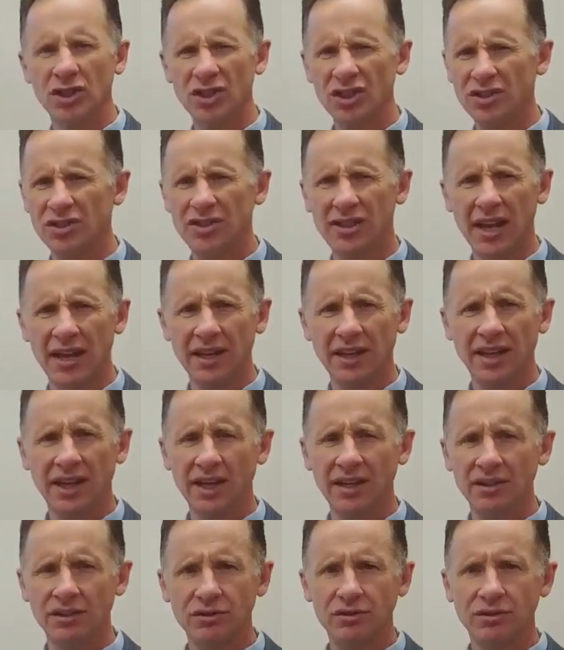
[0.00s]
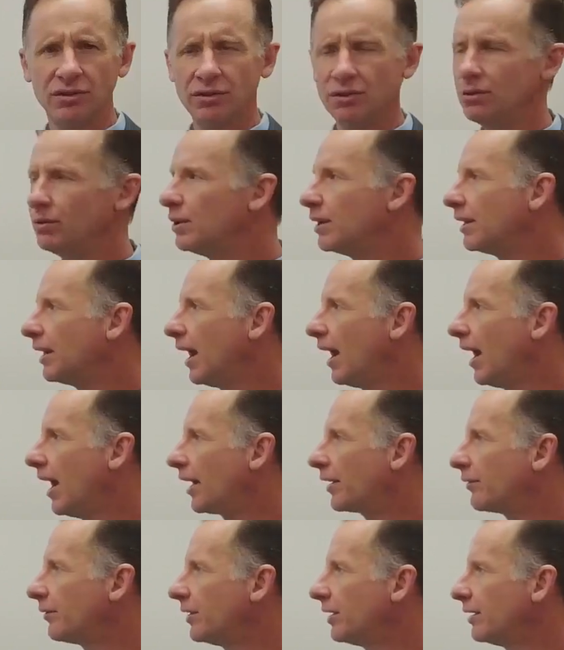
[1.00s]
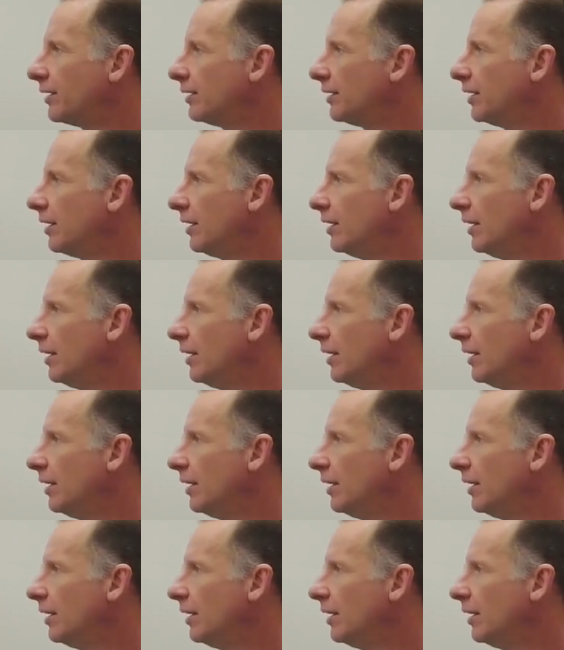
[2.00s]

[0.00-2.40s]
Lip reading: just dedicated to and honoring